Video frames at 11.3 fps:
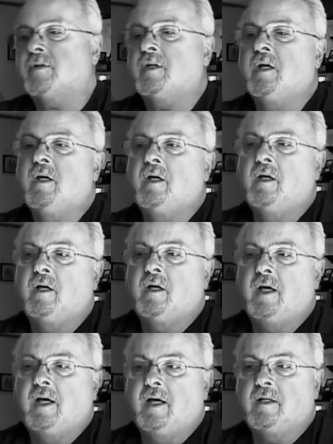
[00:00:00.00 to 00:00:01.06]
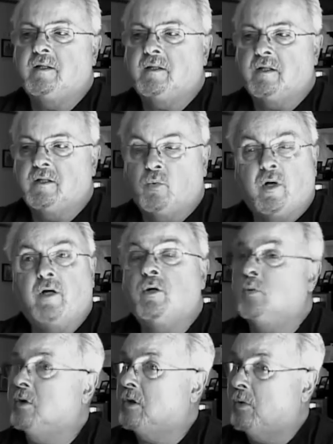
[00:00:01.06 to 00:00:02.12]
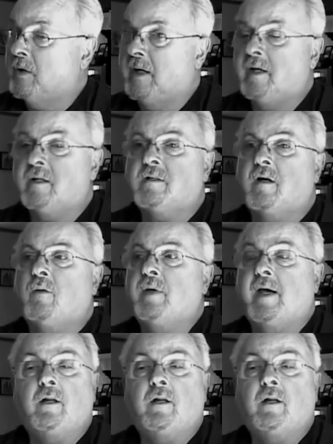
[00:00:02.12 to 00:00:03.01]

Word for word: else. And uh, you want to know where you're going ahead of time.